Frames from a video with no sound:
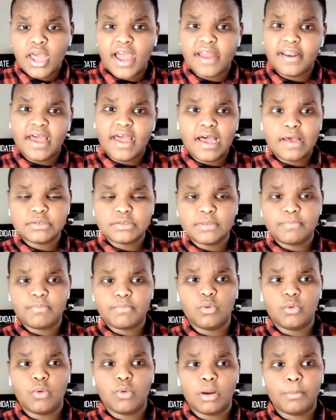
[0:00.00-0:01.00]
and have
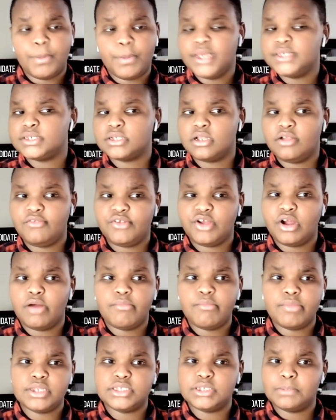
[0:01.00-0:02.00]
something where basically the
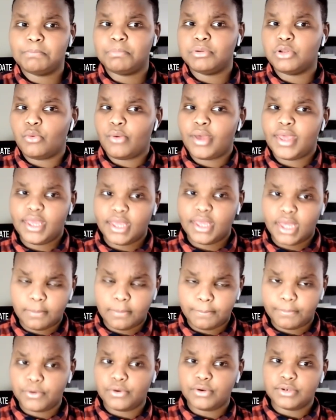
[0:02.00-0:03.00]
government's employing
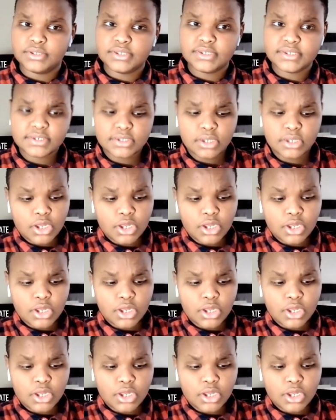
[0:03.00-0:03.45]
Albertans